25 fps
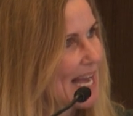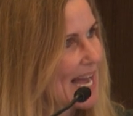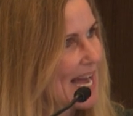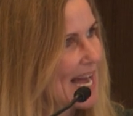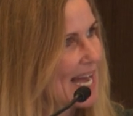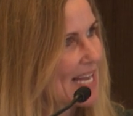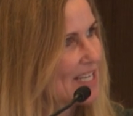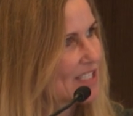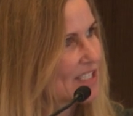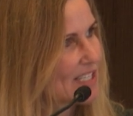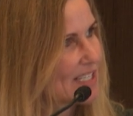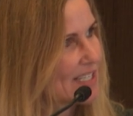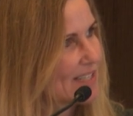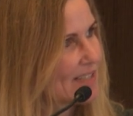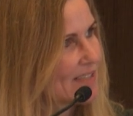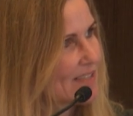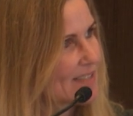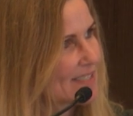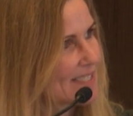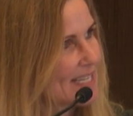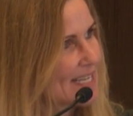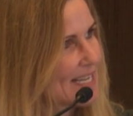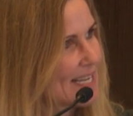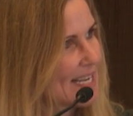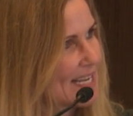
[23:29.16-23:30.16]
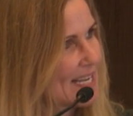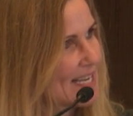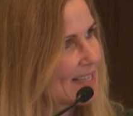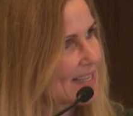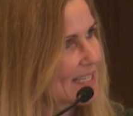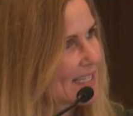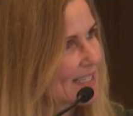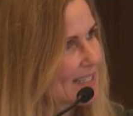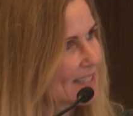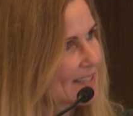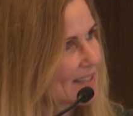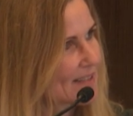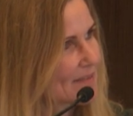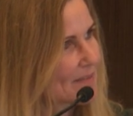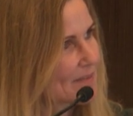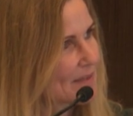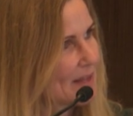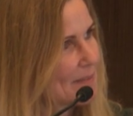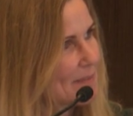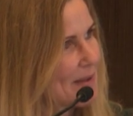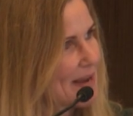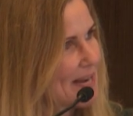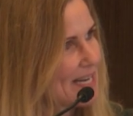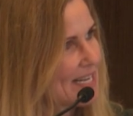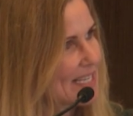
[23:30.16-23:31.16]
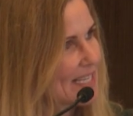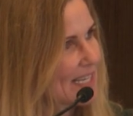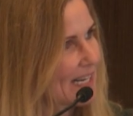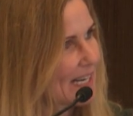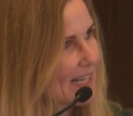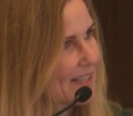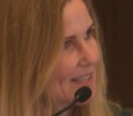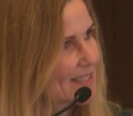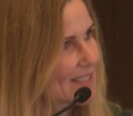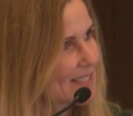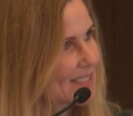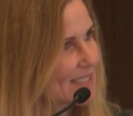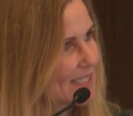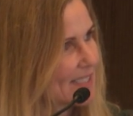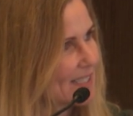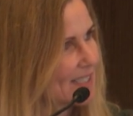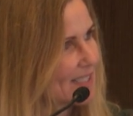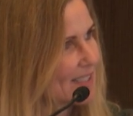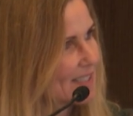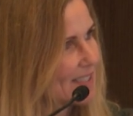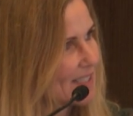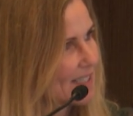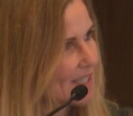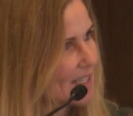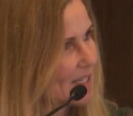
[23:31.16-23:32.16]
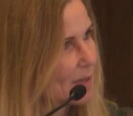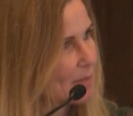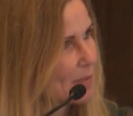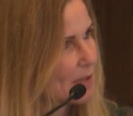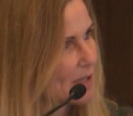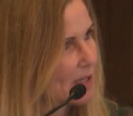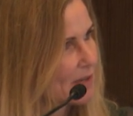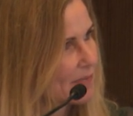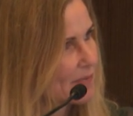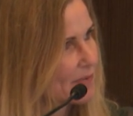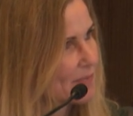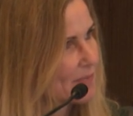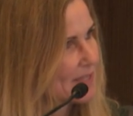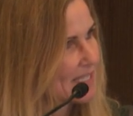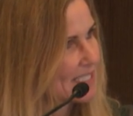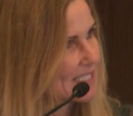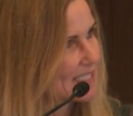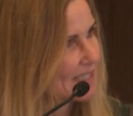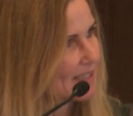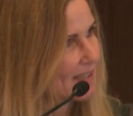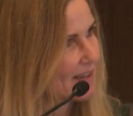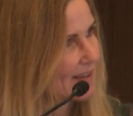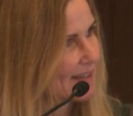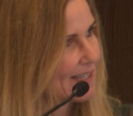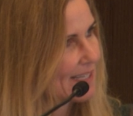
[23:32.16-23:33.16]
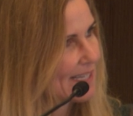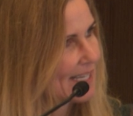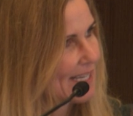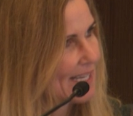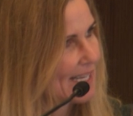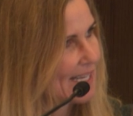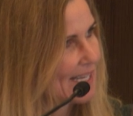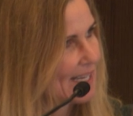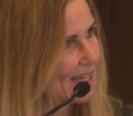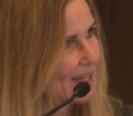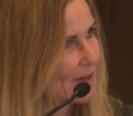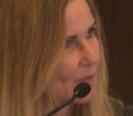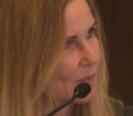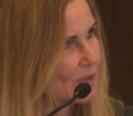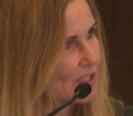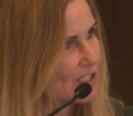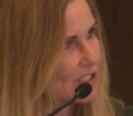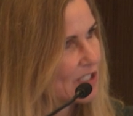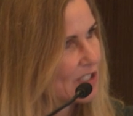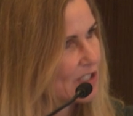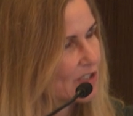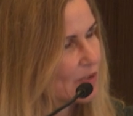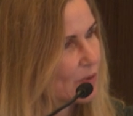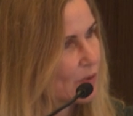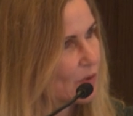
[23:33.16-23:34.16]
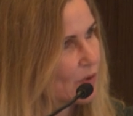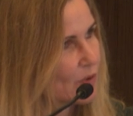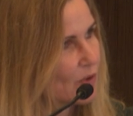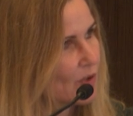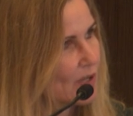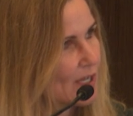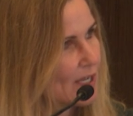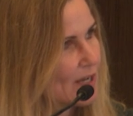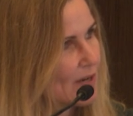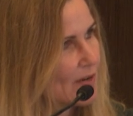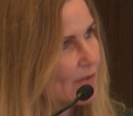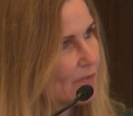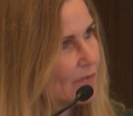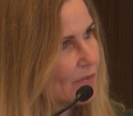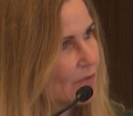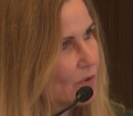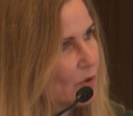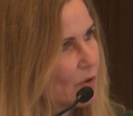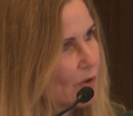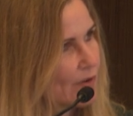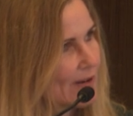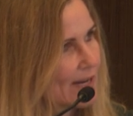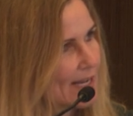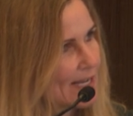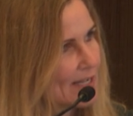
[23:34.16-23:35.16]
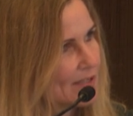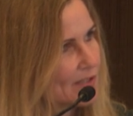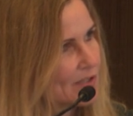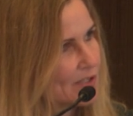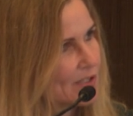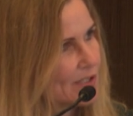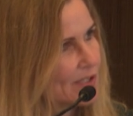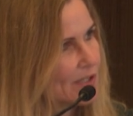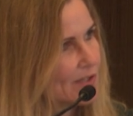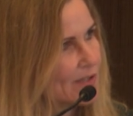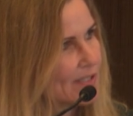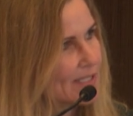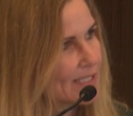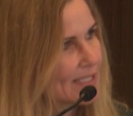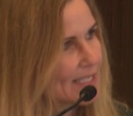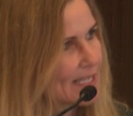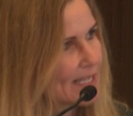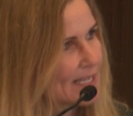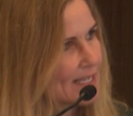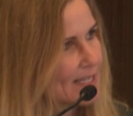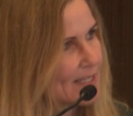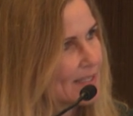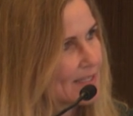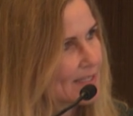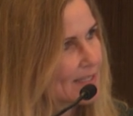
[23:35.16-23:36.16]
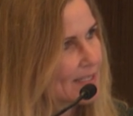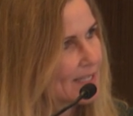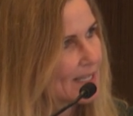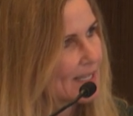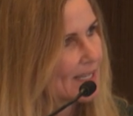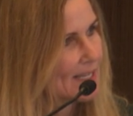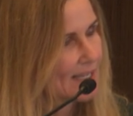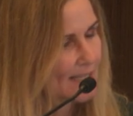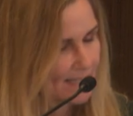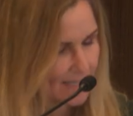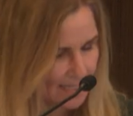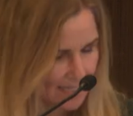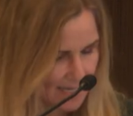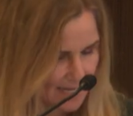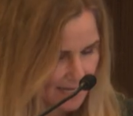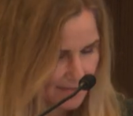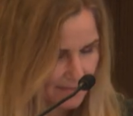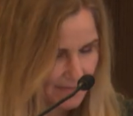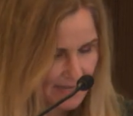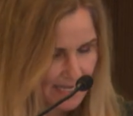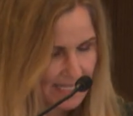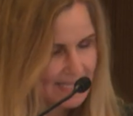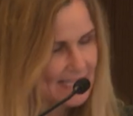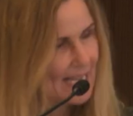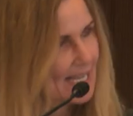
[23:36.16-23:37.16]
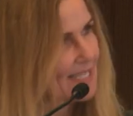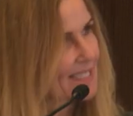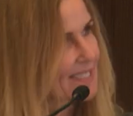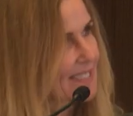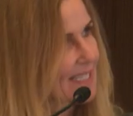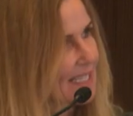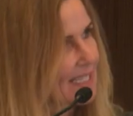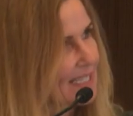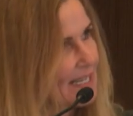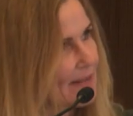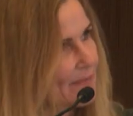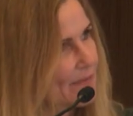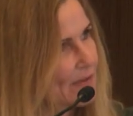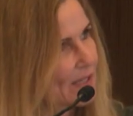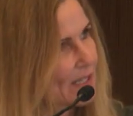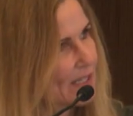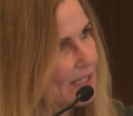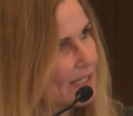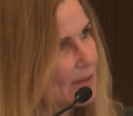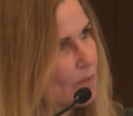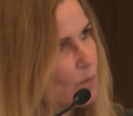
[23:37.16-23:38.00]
actually you can see here they mainly cluster apart from this line here, which is your 4A2 disease. And that's significantly